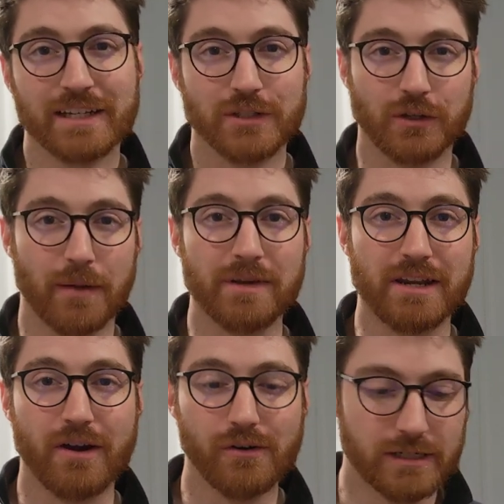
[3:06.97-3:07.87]
So let me
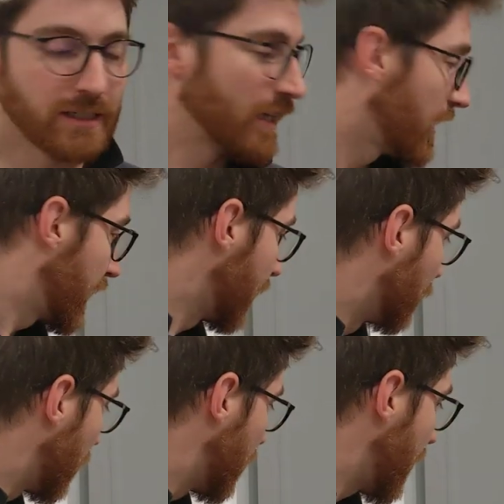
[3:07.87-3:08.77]
know.
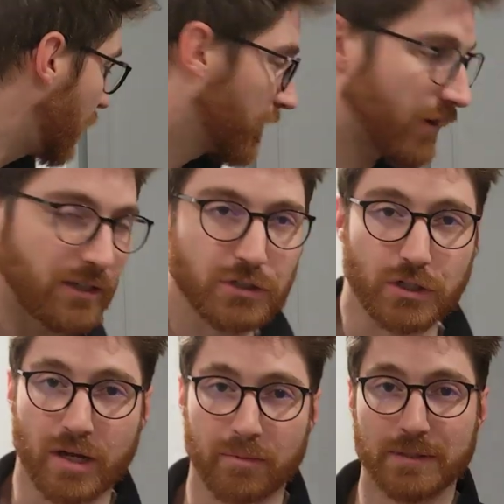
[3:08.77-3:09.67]
And with that, we've got just
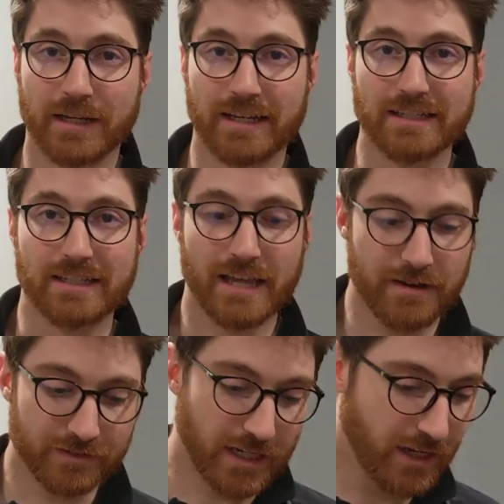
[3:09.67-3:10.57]
a couple seconds
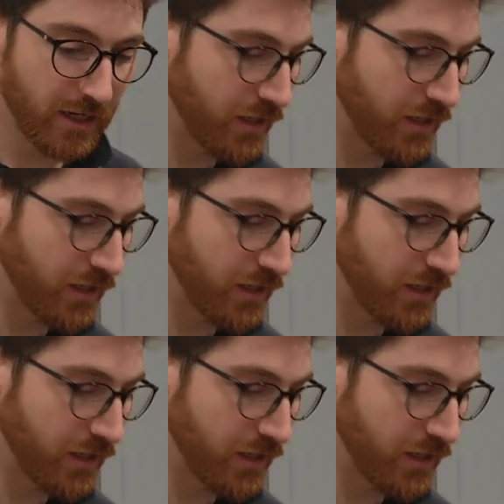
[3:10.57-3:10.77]
left.